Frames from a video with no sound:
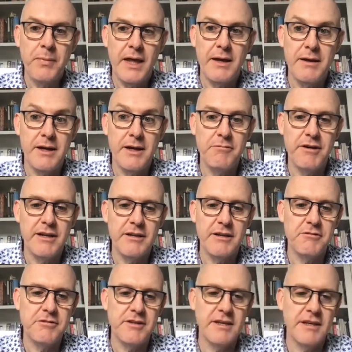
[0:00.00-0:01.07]
And I'm really
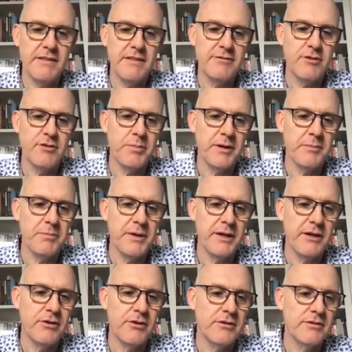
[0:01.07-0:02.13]
interested in this topic
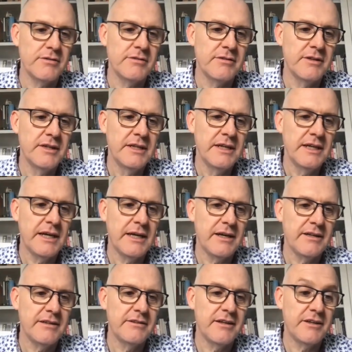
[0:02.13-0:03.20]
because
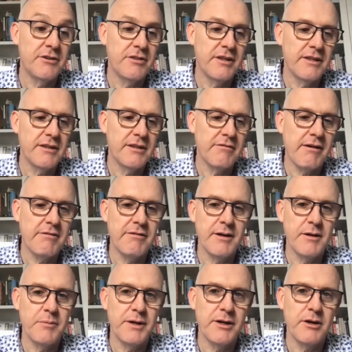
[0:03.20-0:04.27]
I do think there are
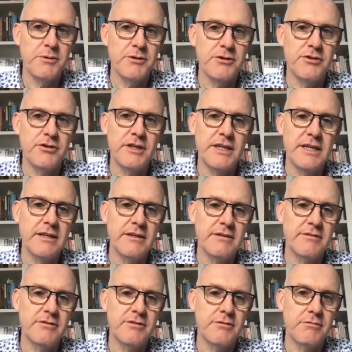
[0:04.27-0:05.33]
really big
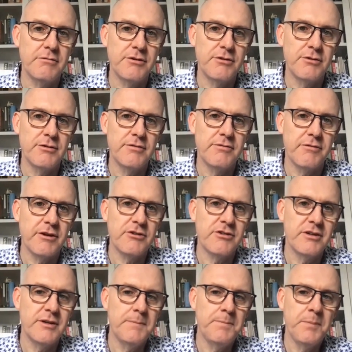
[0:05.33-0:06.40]
opportunities to reduce
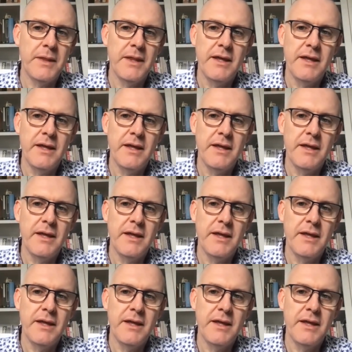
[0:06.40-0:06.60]
friction.